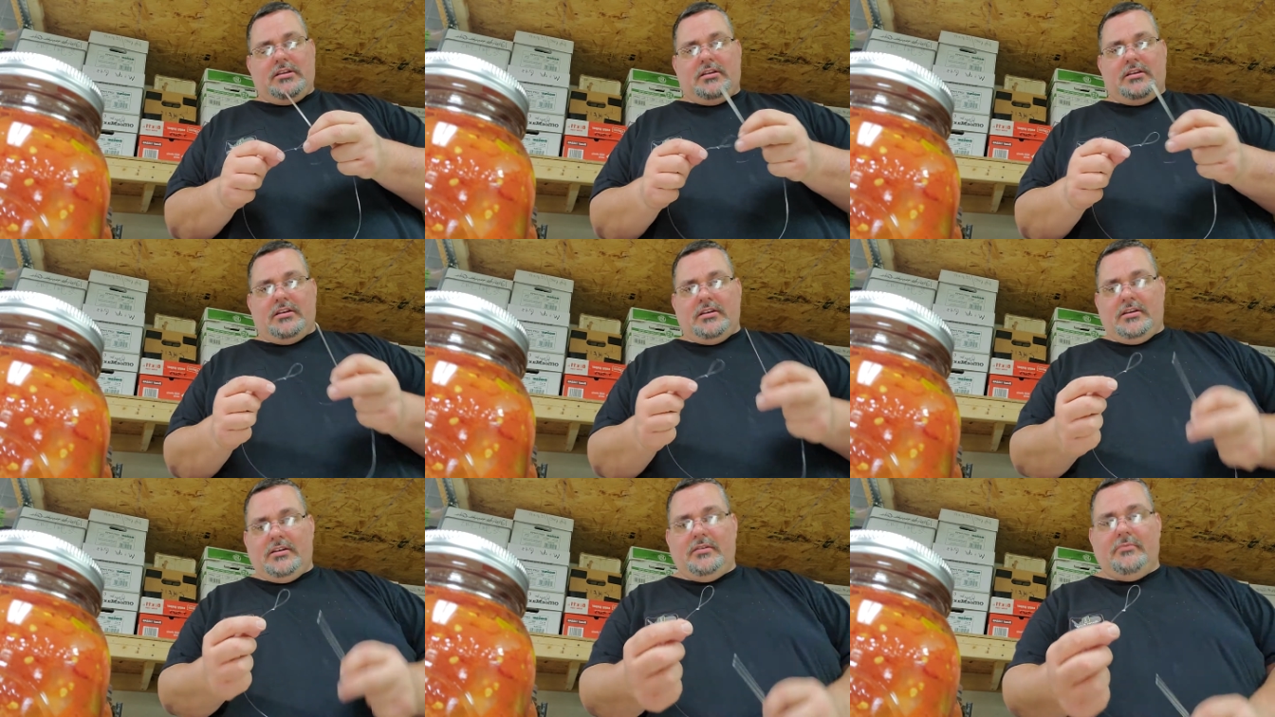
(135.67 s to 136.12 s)

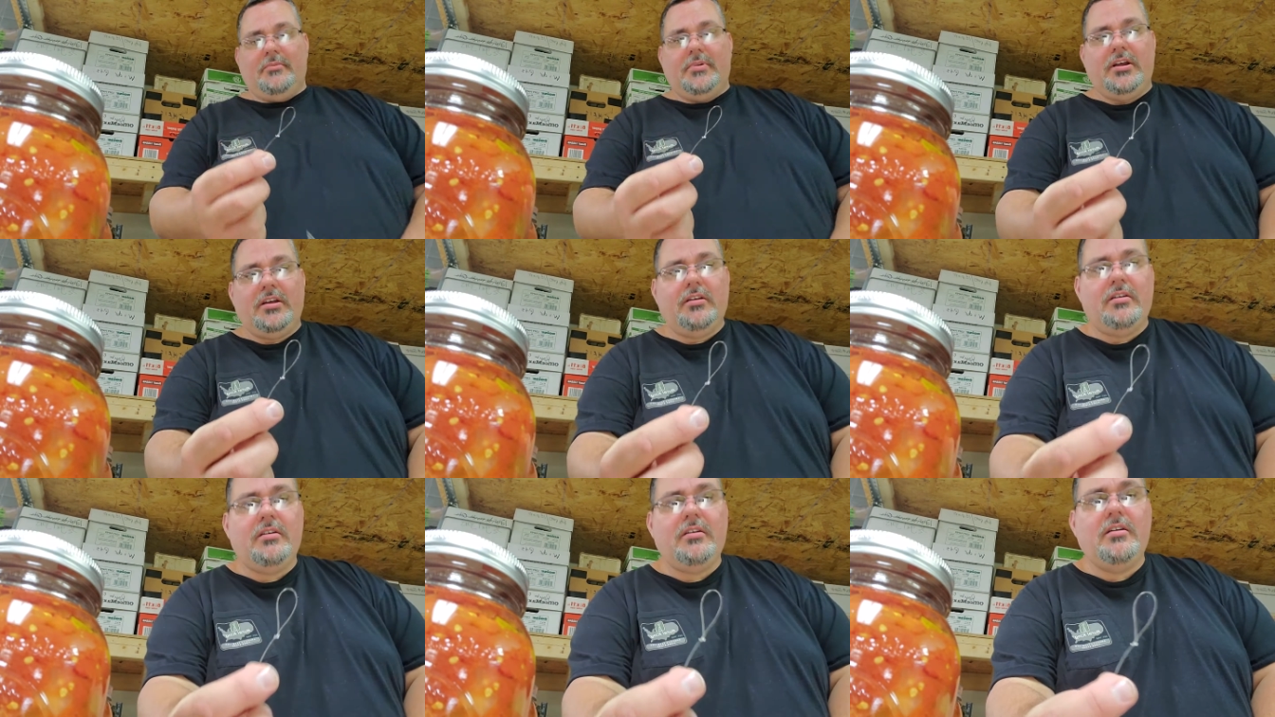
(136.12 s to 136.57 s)

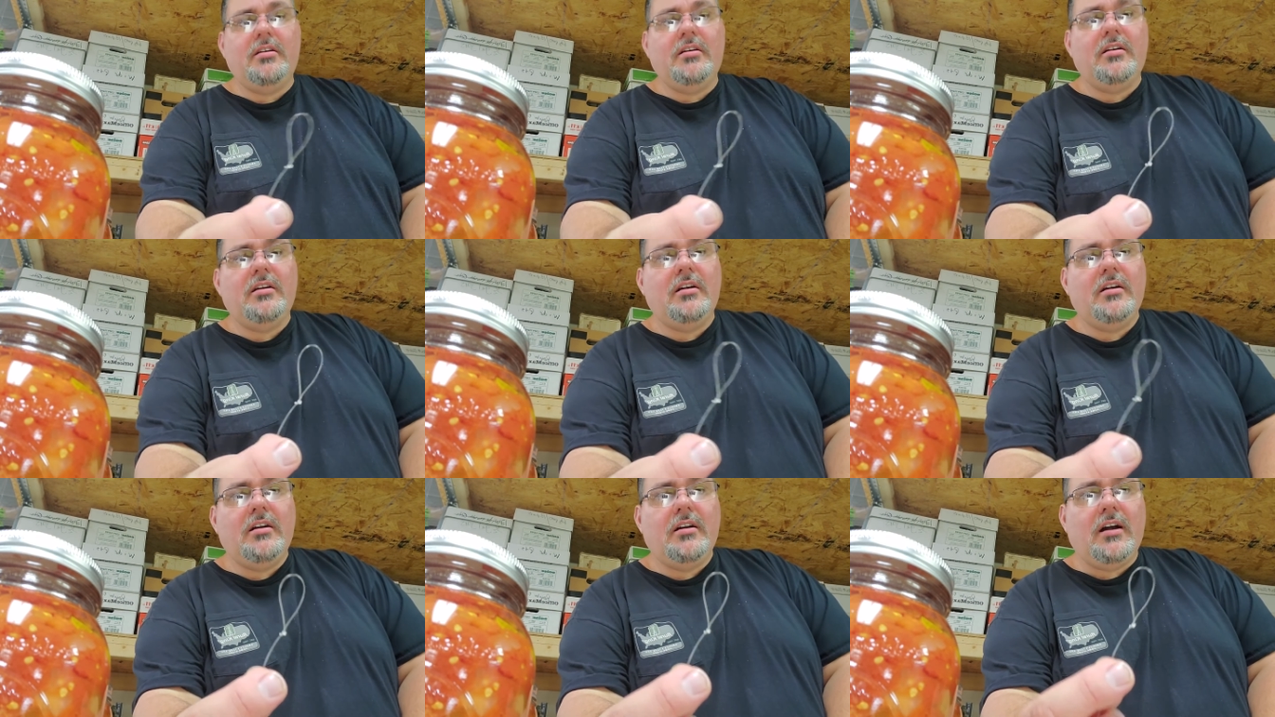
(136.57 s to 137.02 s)

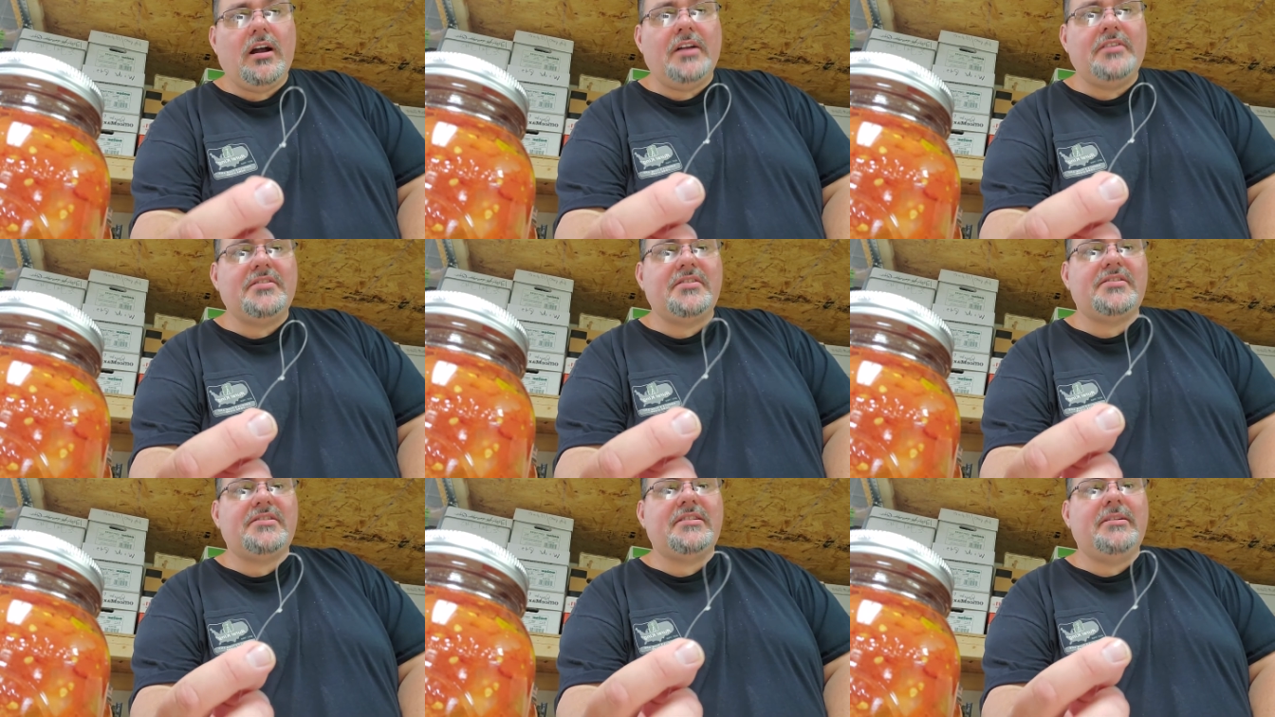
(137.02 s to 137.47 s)
I
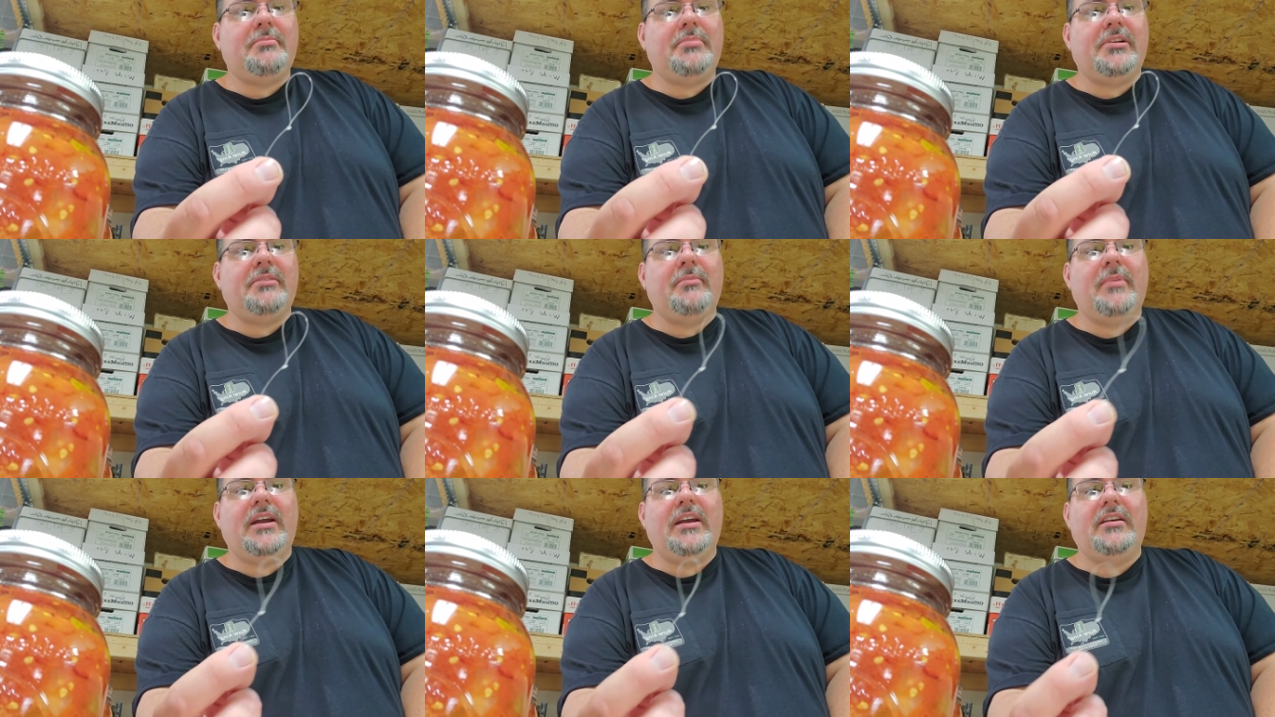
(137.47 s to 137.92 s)
just
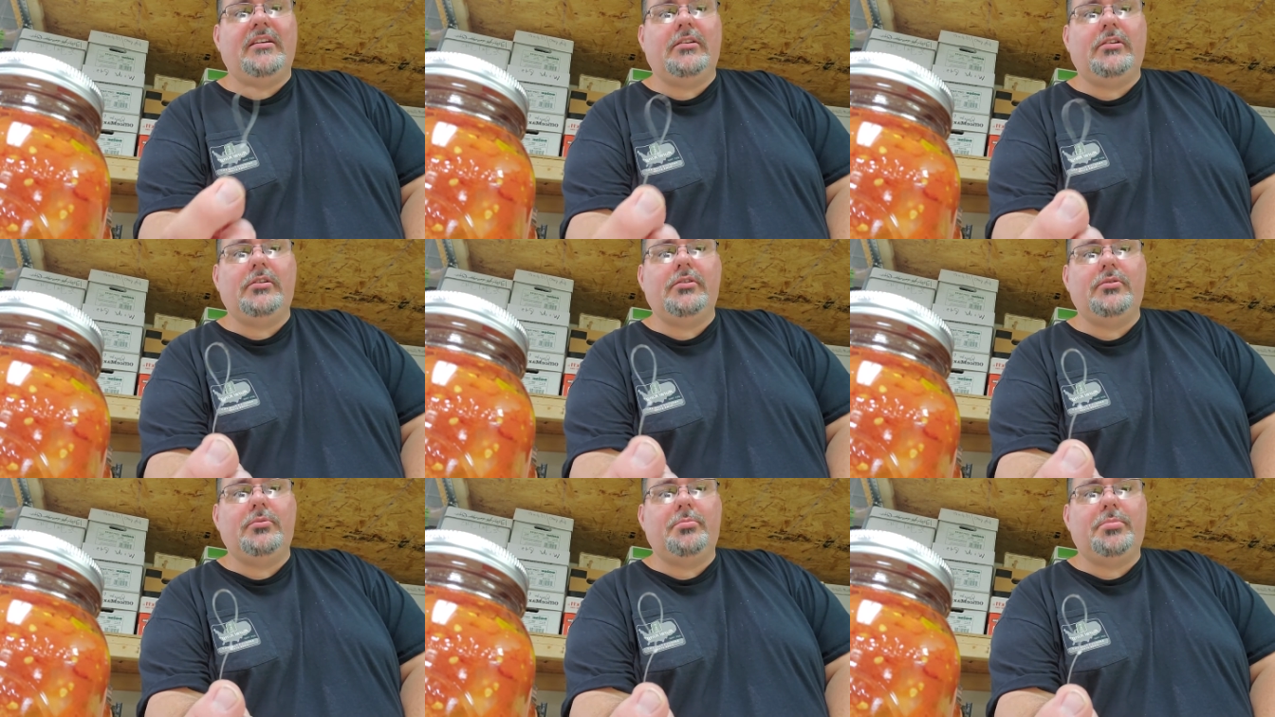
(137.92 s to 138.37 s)
simply made a
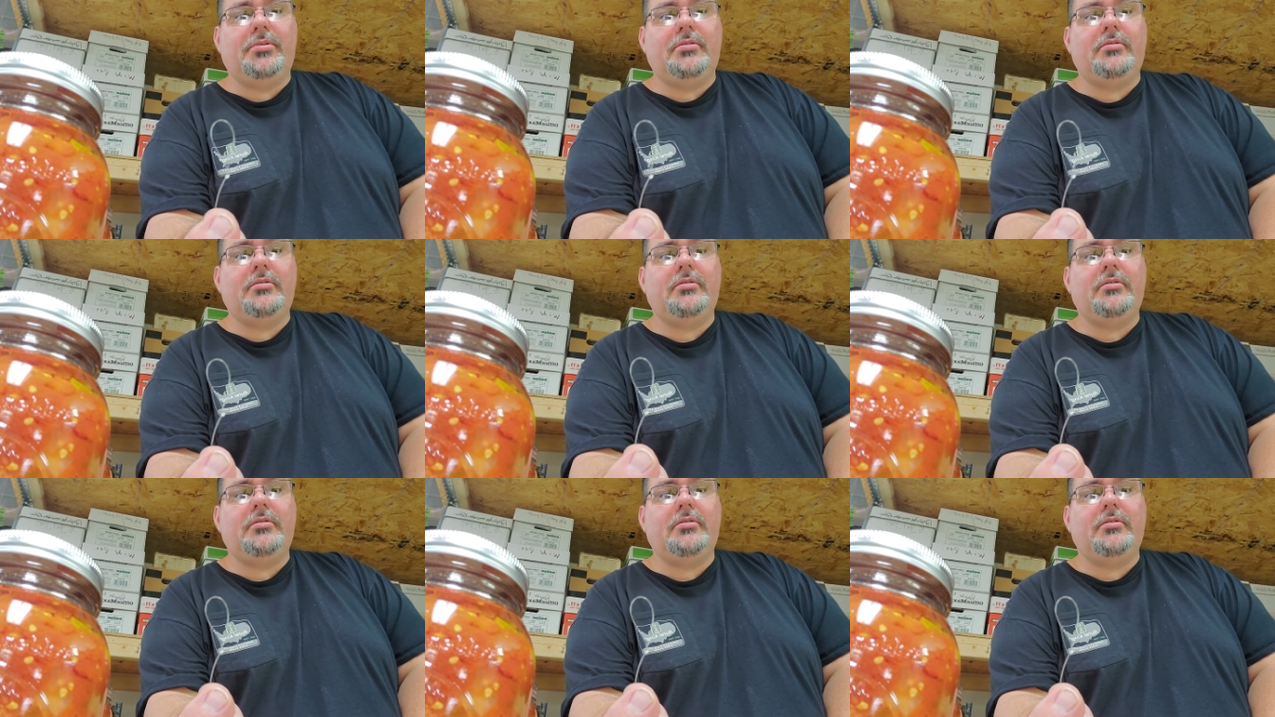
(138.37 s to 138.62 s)
loop,